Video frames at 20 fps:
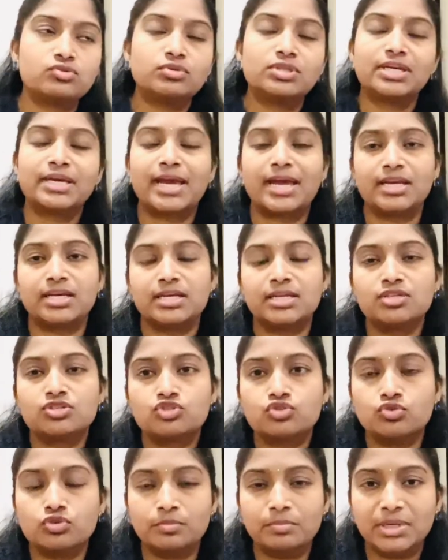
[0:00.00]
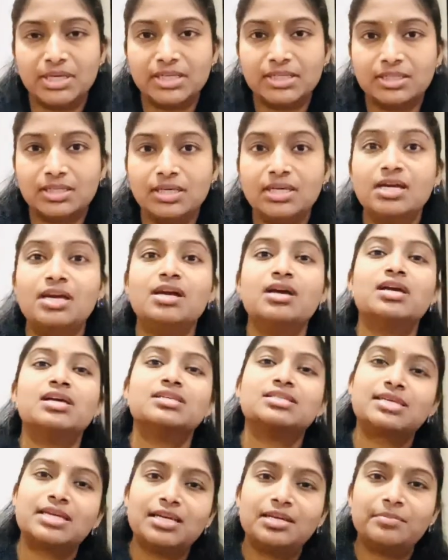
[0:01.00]
the candidate should meet the
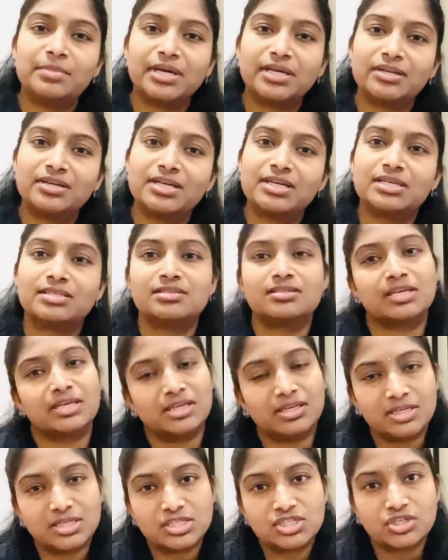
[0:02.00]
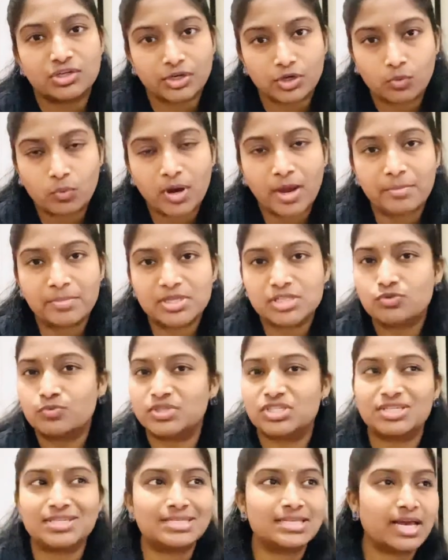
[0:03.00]
skilled migrant English requirements,
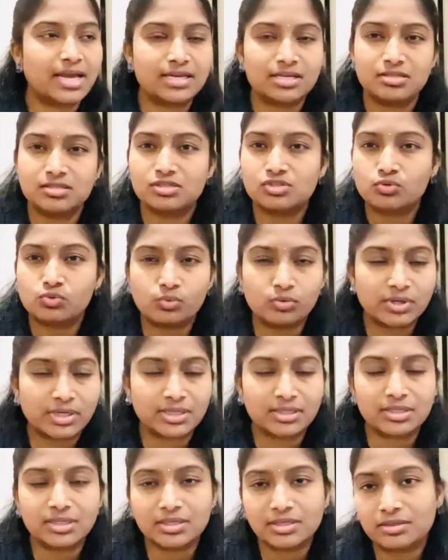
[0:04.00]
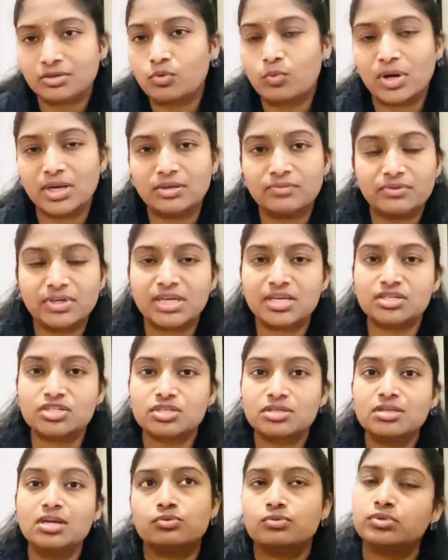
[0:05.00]
which is the IELTS score and
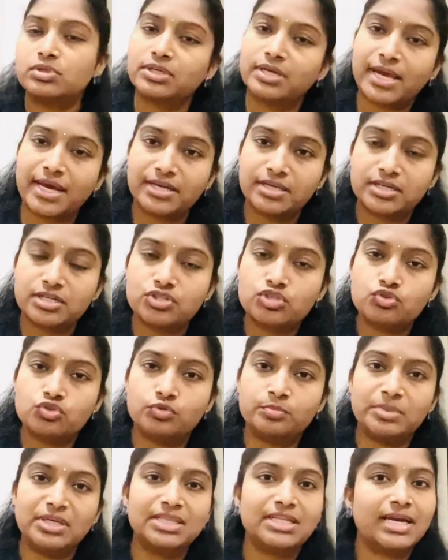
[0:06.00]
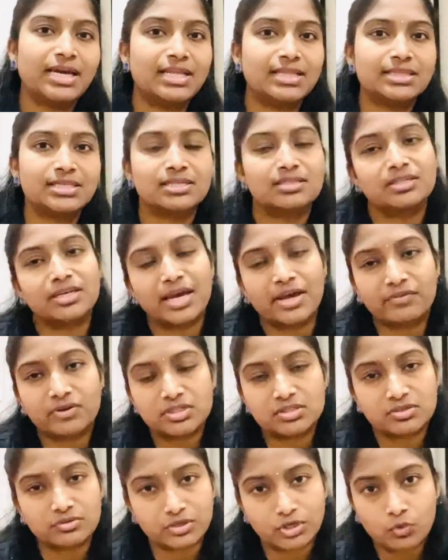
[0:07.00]
qualification. So the candidate should meet the health and
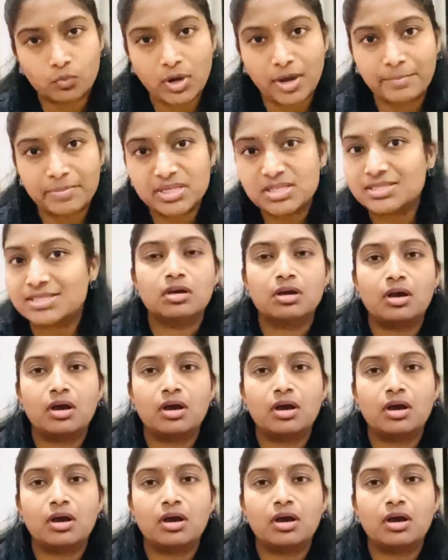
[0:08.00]
character requirements.